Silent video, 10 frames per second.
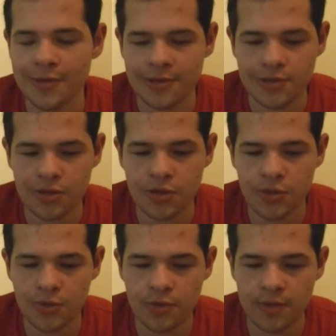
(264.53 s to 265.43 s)

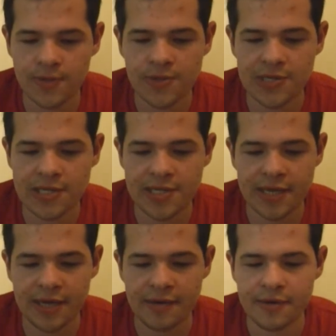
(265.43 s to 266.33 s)
So, number
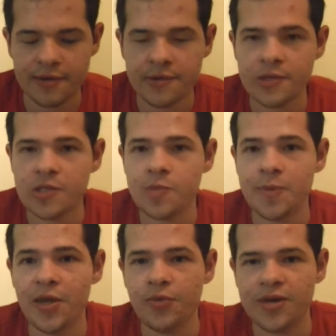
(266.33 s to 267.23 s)
16,
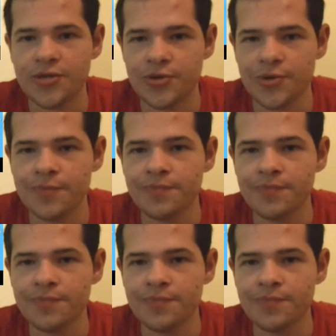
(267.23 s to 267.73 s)
Speed Racer.